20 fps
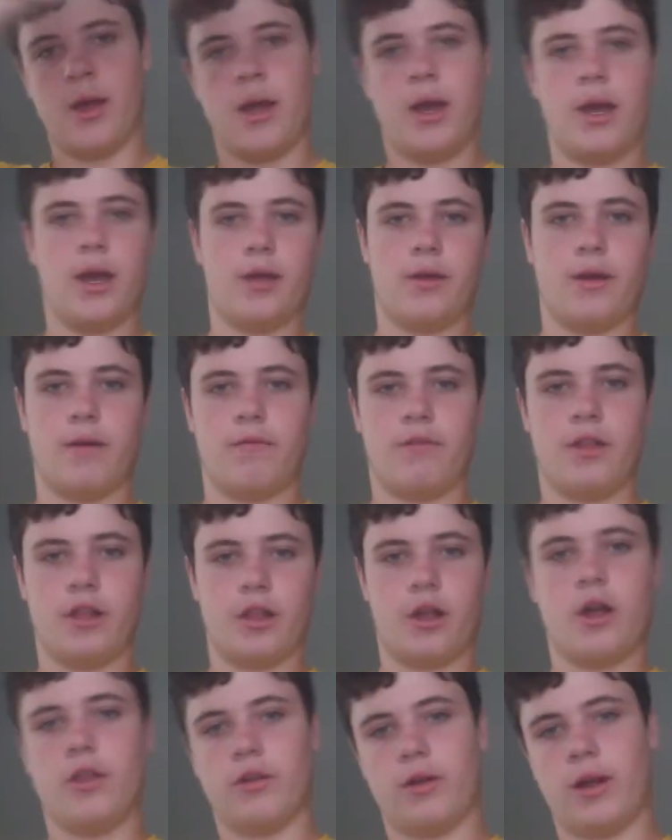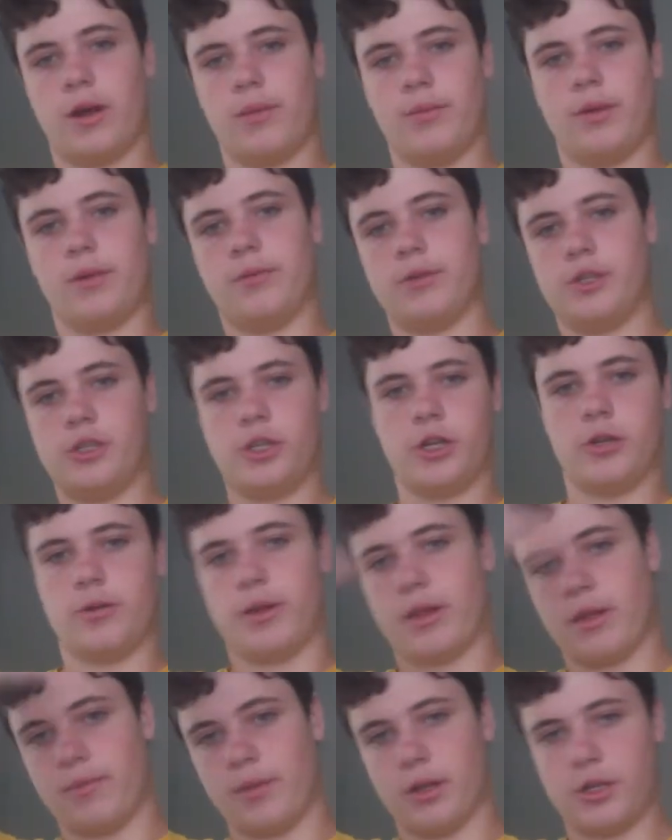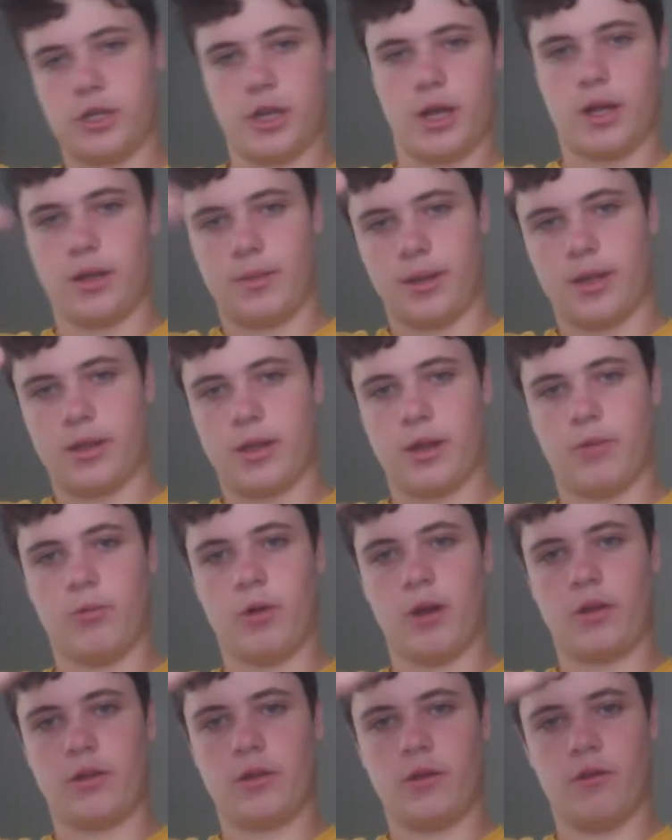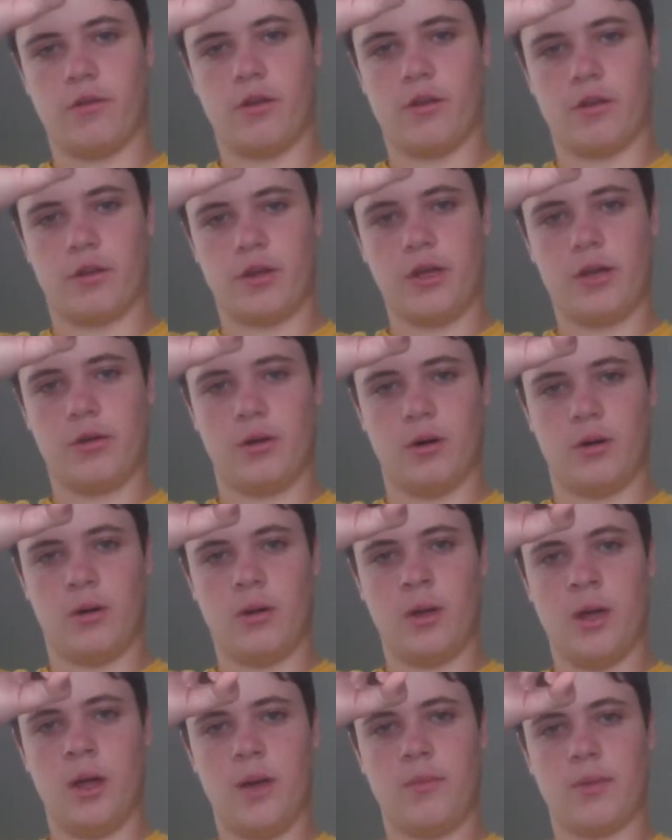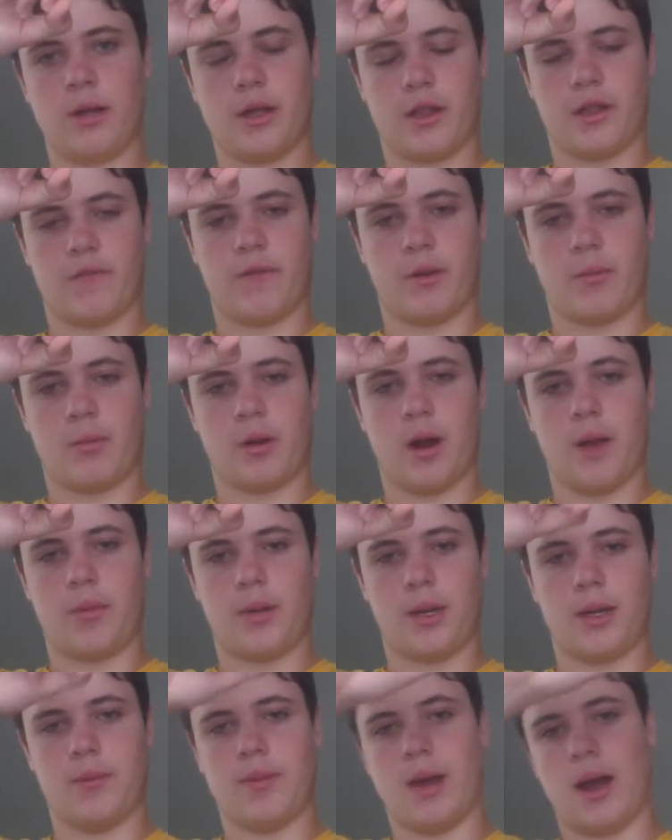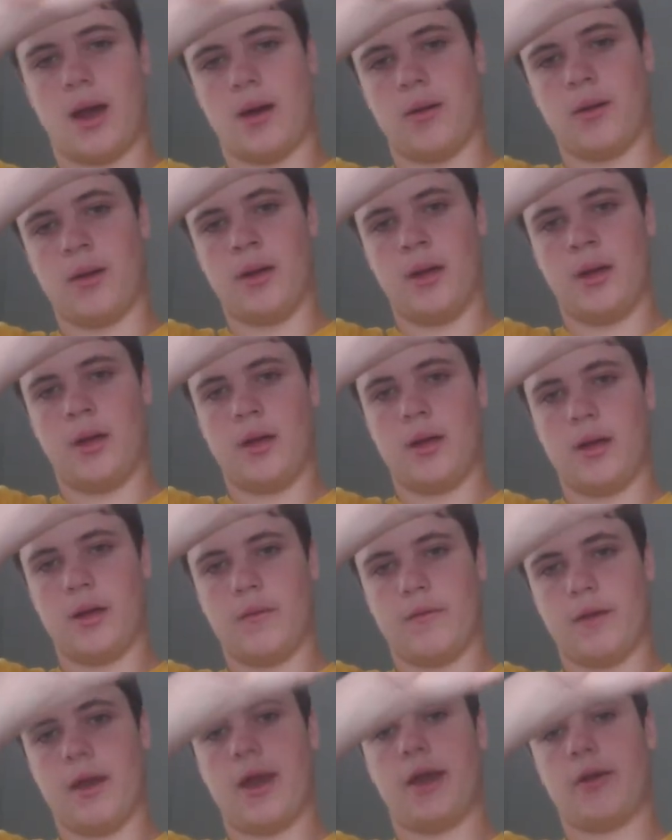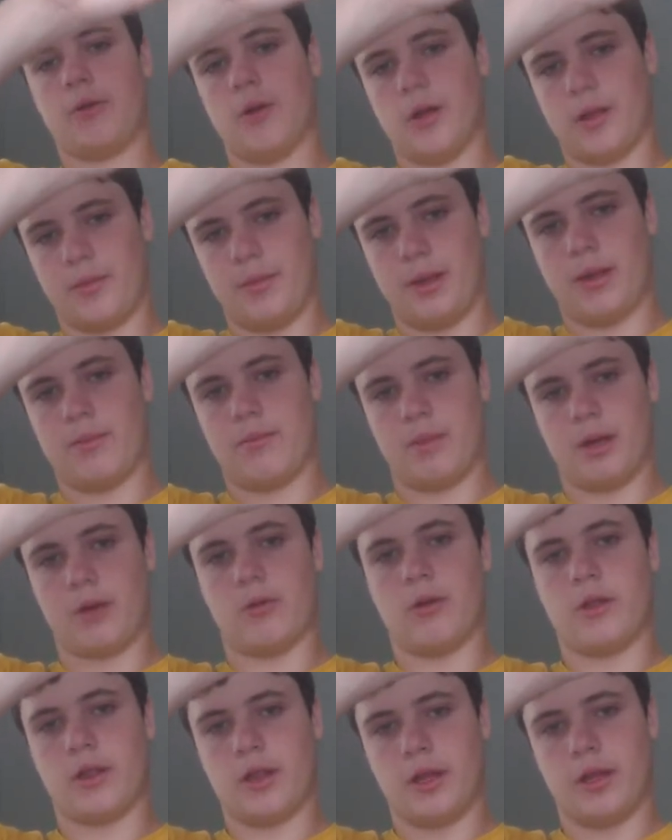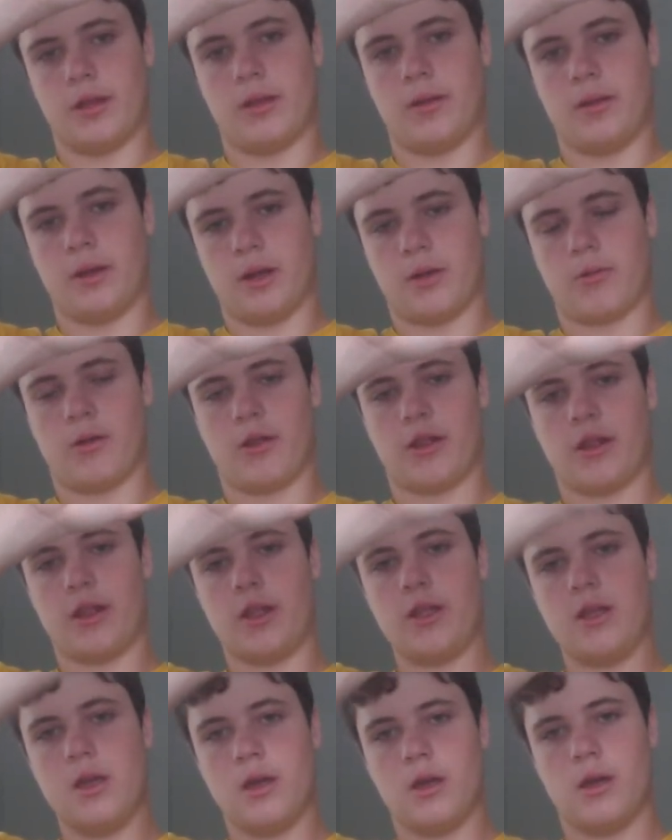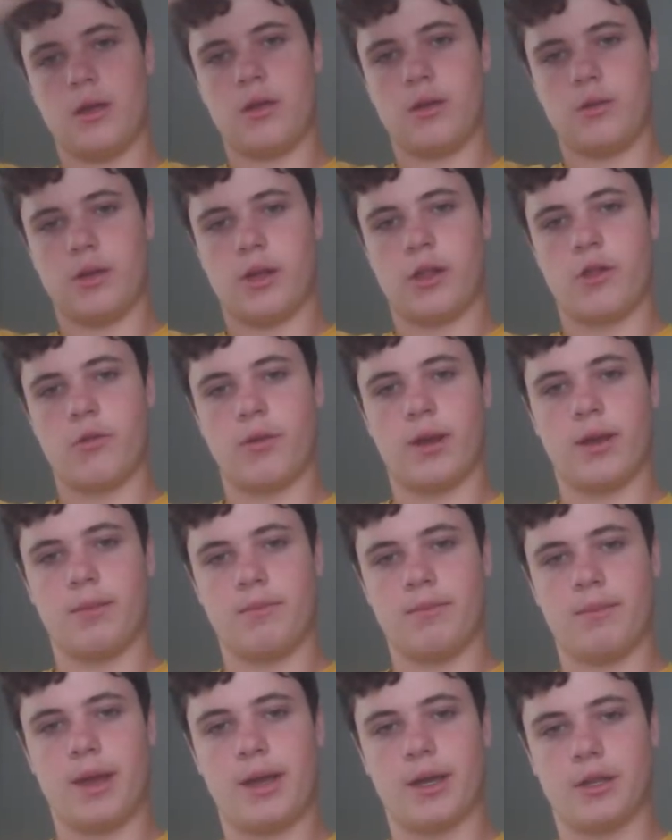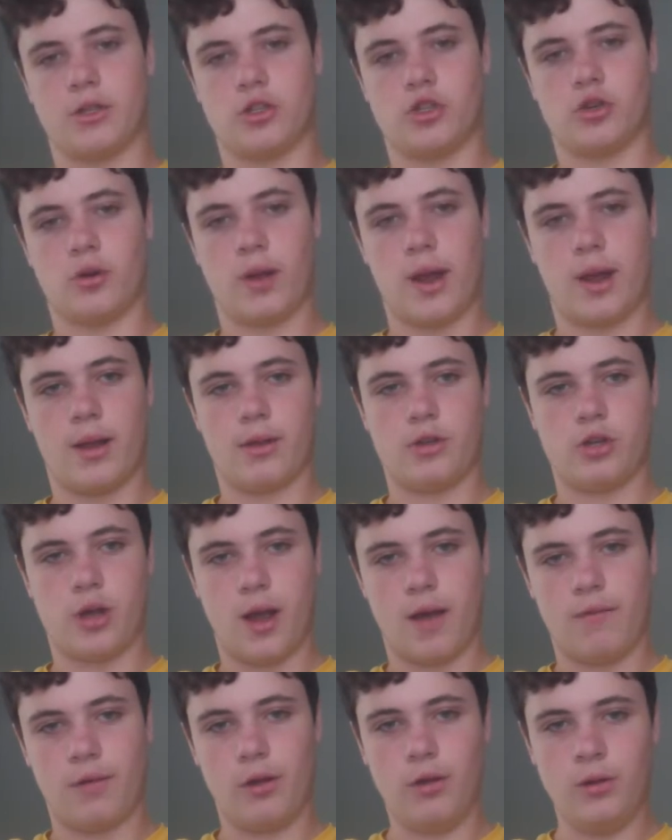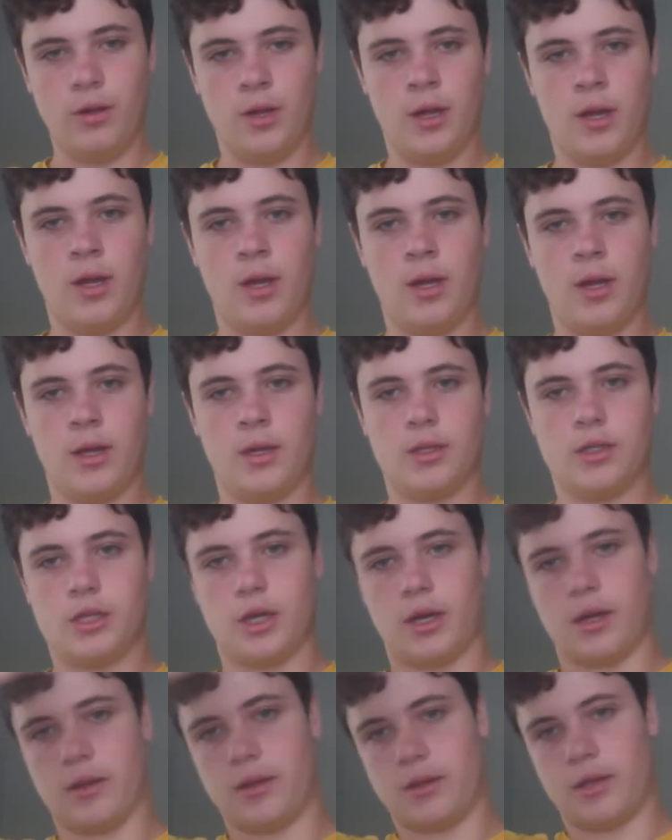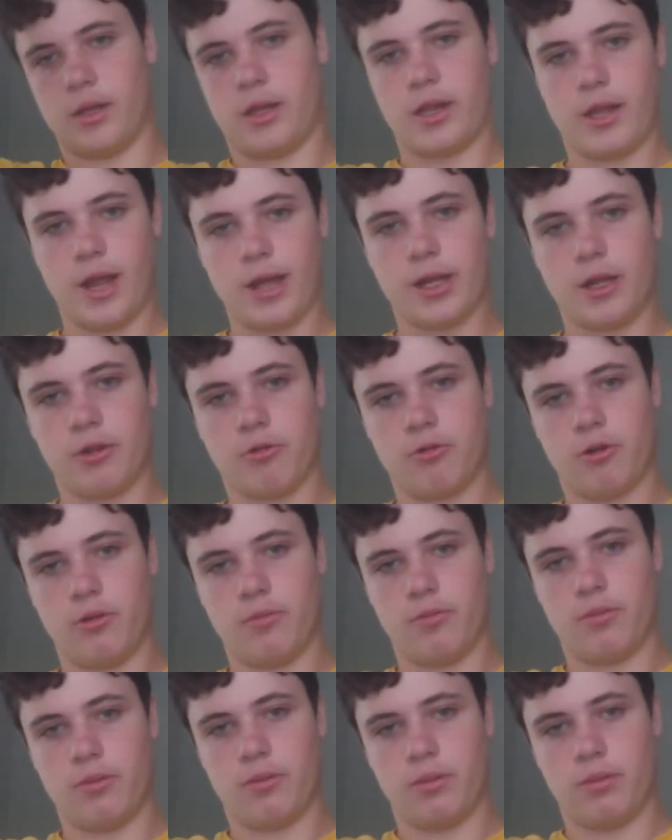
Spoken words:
and you have this other element which generates a bunch of elements and two of those are equal because of our property about if A equals B and B equals C then A equals C, you can sort of make a travel to the second group